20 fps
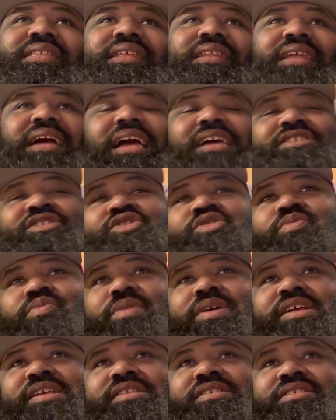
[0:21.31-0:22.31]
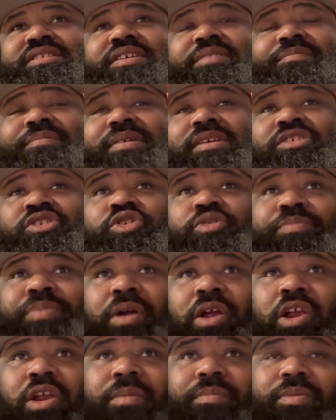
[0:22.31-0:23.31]
The last two wins have been
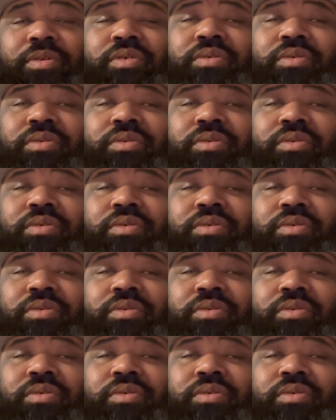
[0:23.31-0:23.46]
superb.